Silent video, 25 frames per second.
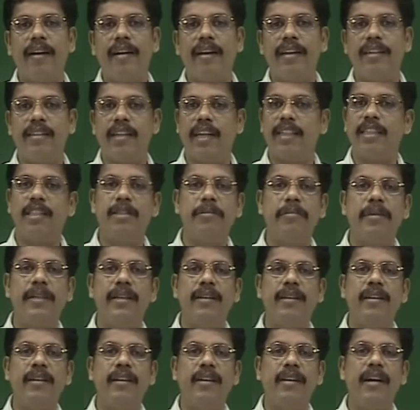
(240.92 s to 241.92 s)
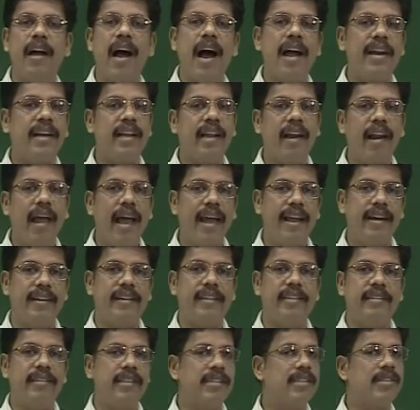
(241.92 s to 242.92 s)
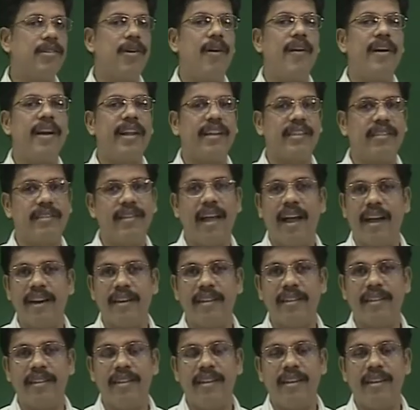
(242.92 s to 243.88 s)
it has to be underlined in this context that